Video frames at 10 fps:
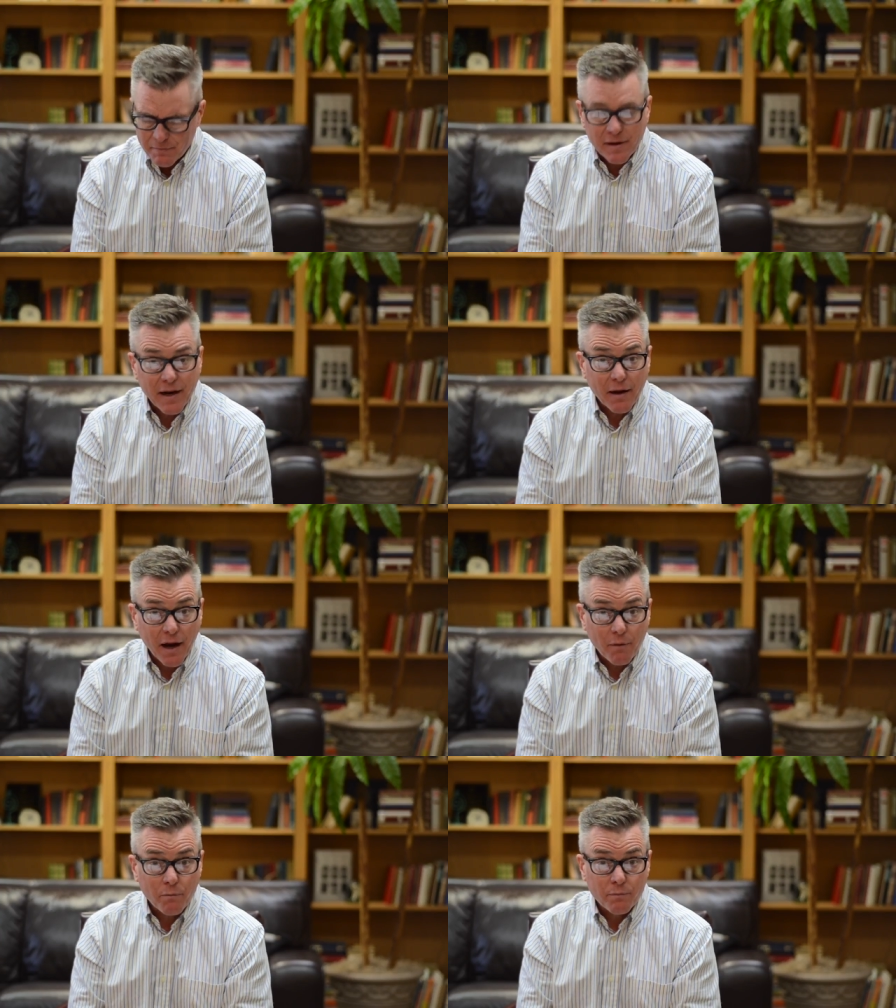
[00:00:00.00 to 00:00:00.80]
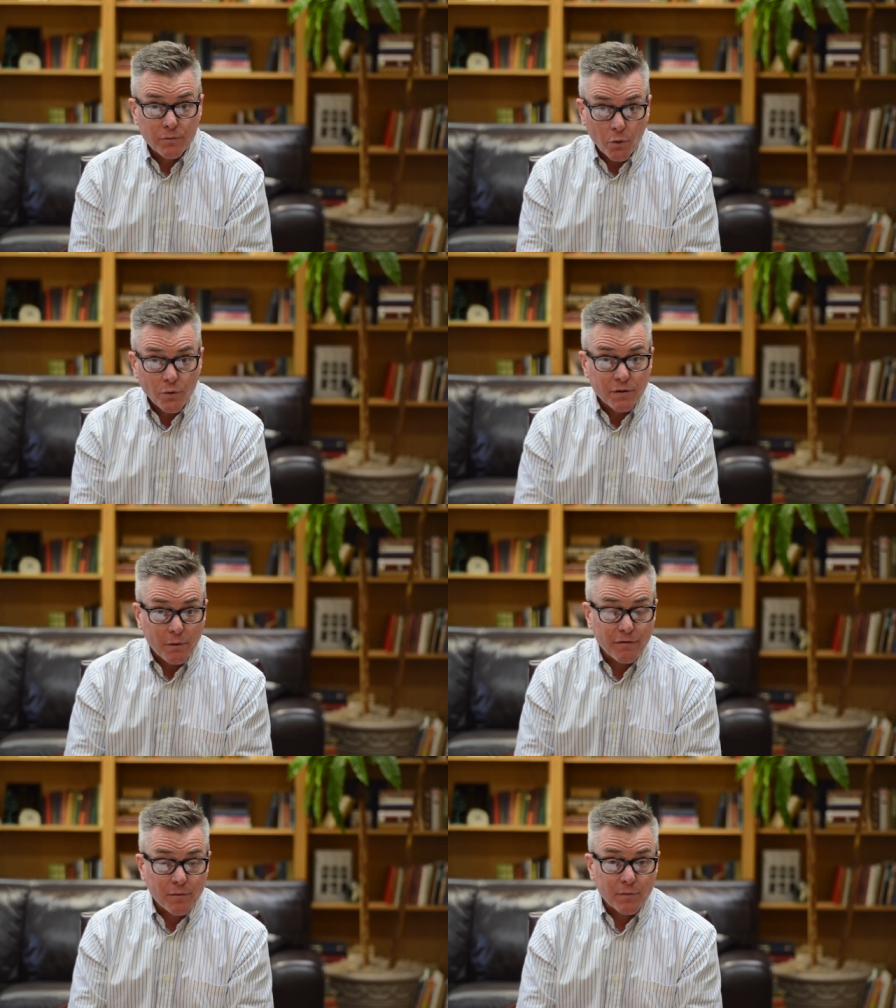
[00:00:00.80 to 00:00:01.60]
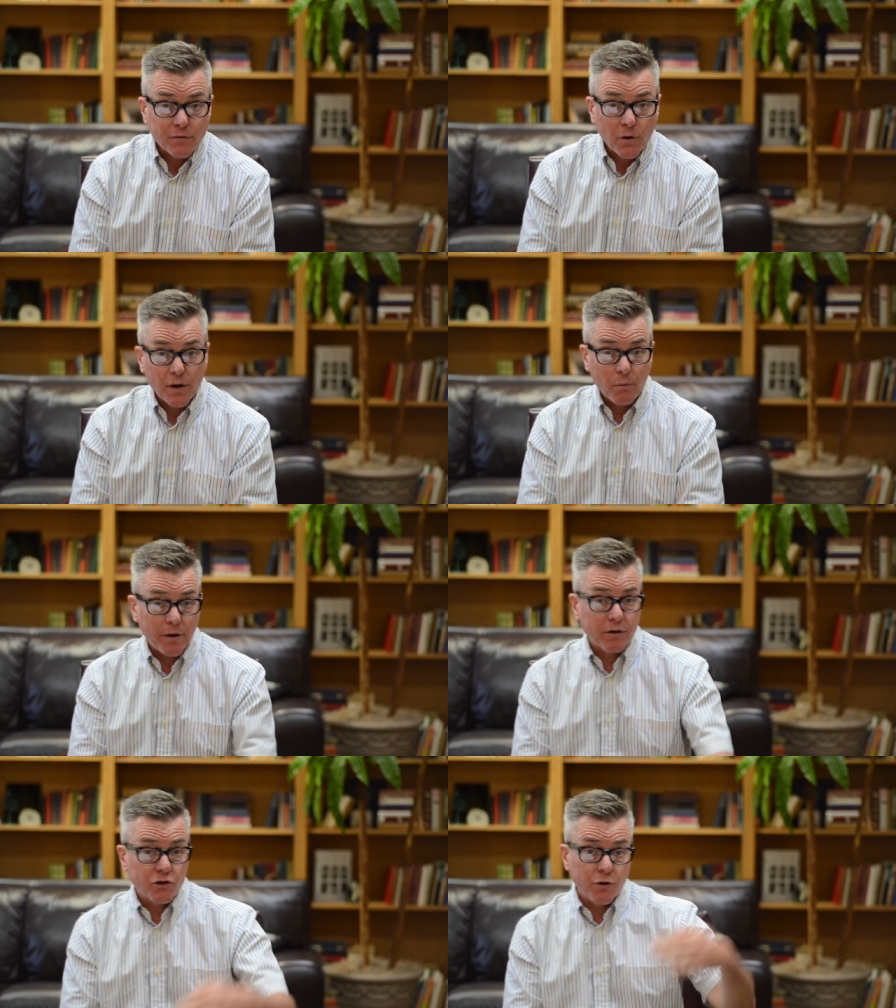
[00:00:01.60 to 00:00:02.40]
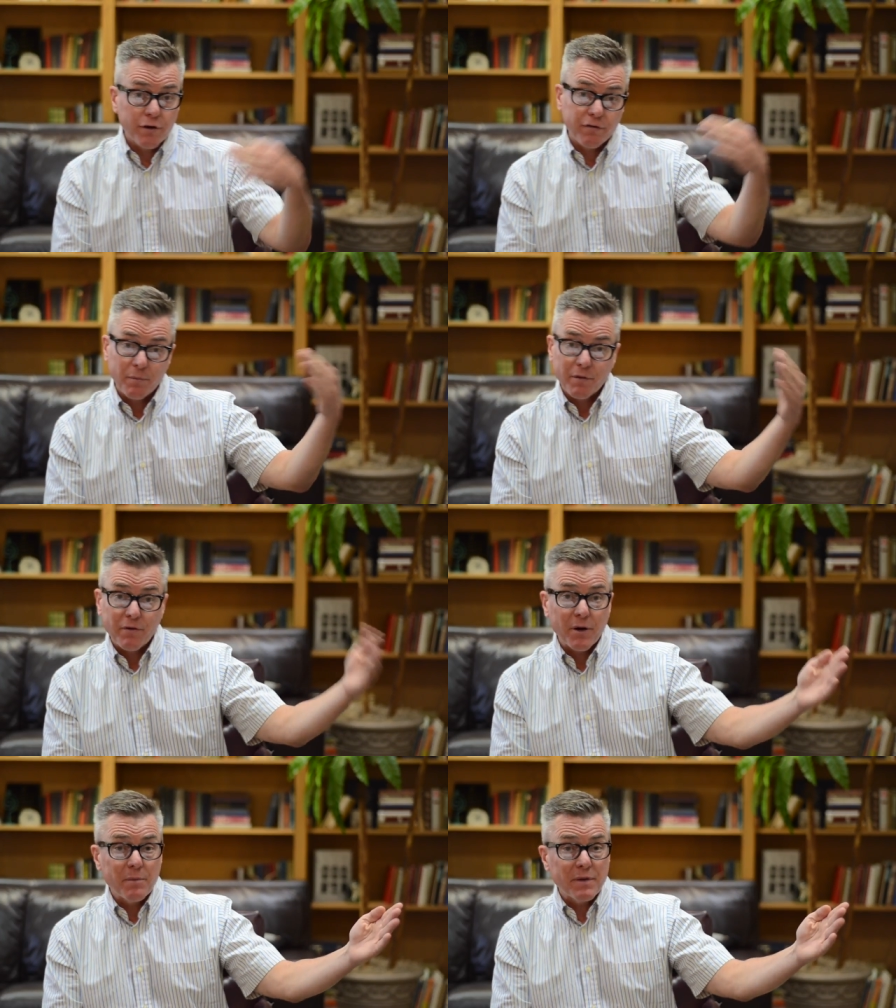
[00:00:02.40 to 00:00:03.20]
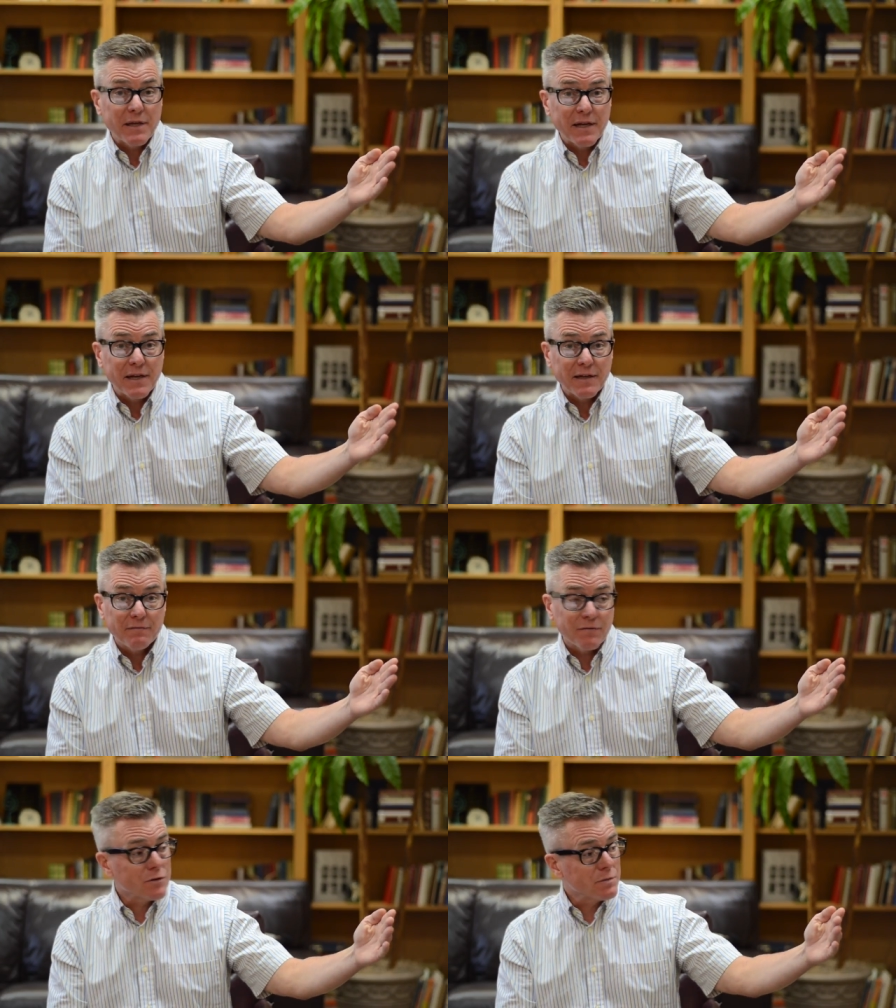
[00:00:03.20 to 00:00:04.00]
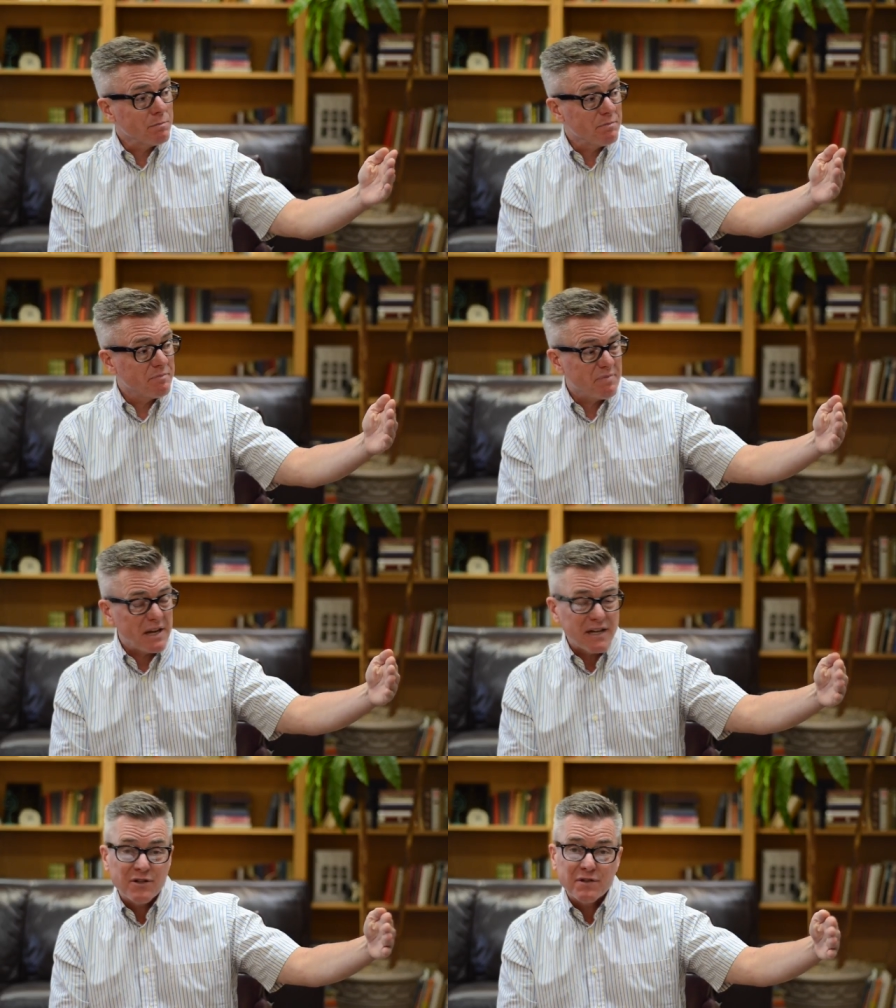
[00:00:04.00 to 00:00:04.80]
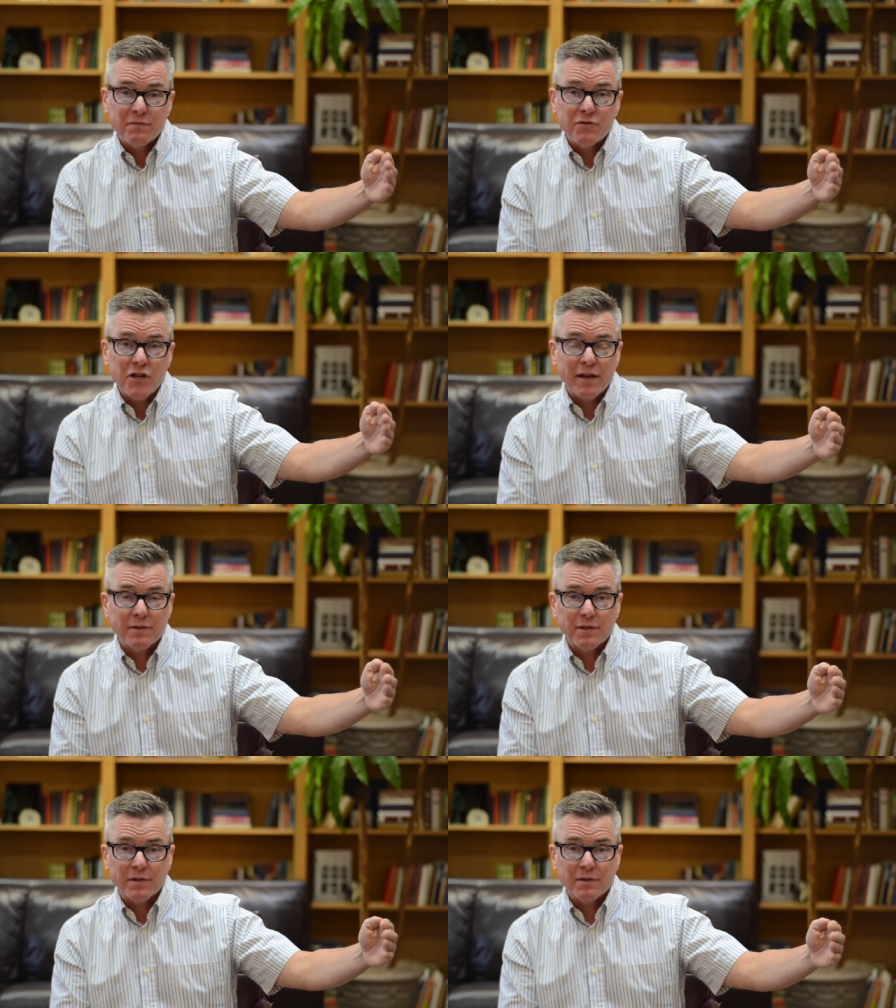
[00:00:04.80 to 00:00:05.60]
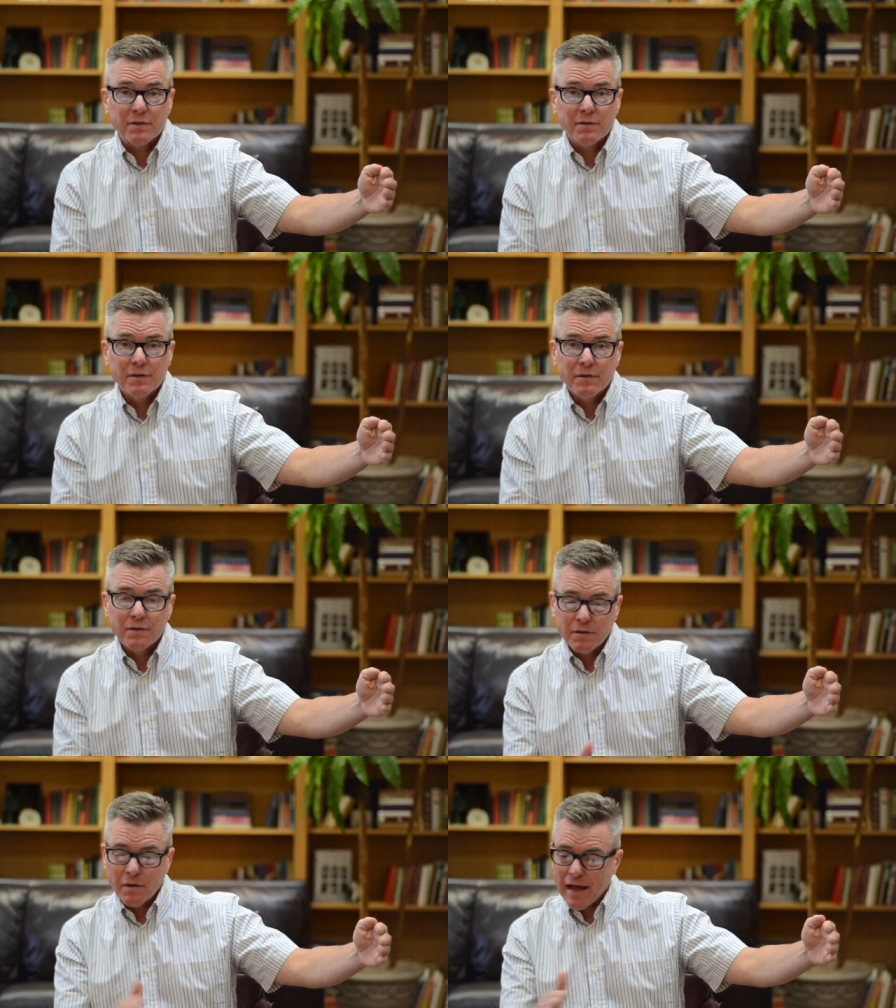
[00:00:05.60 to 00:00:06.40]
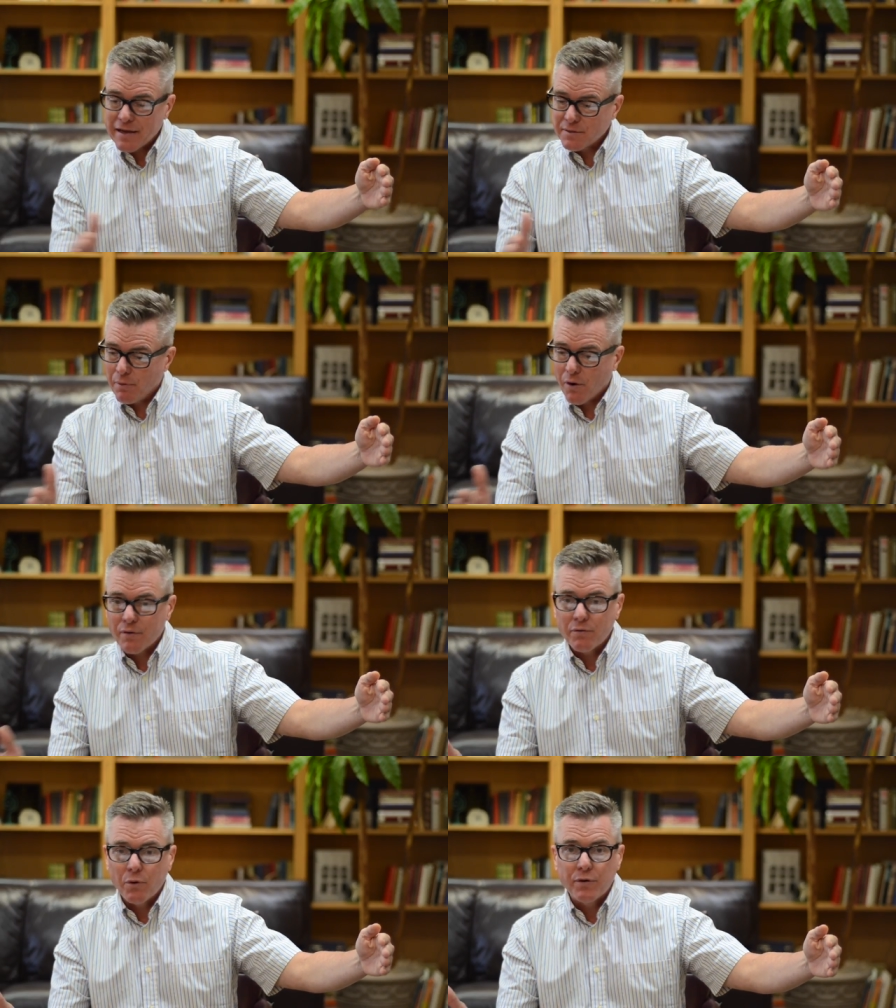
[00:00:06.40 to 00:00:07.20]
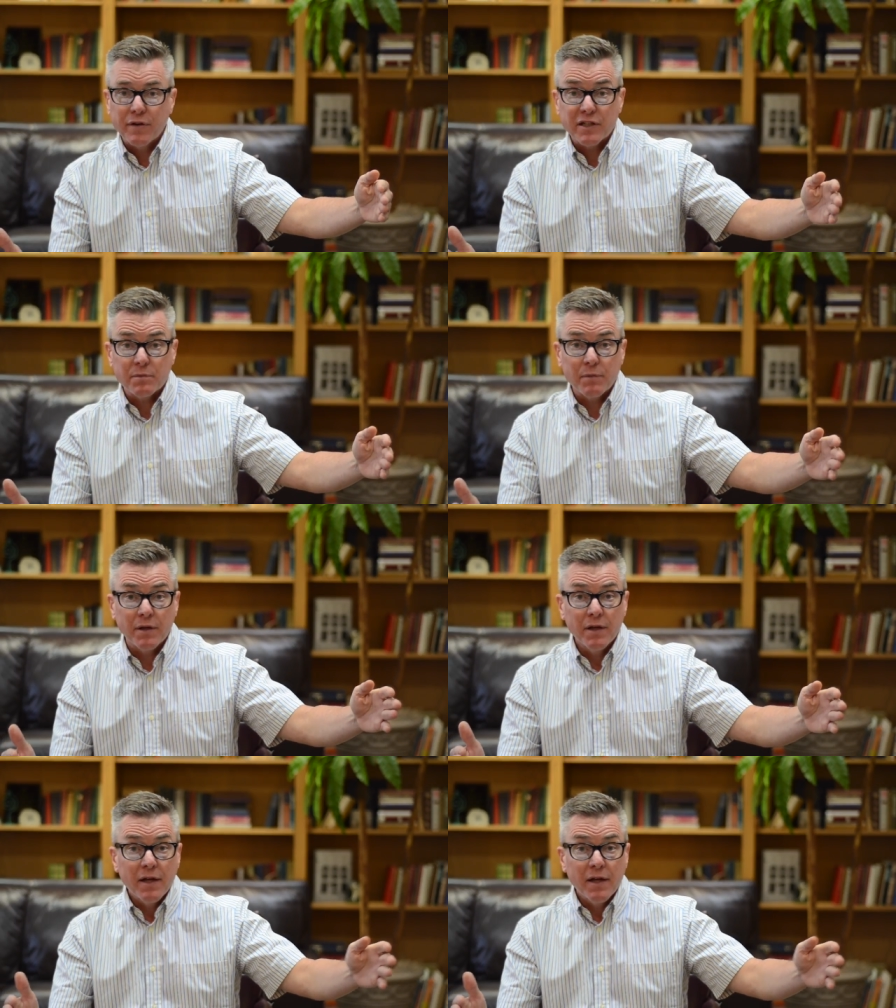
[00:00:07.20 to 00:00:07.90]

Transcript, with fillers: And I, I, told you right from the start, I wanted to show you from the very beginning, first pages of Genesis to the last part of the Old Testament.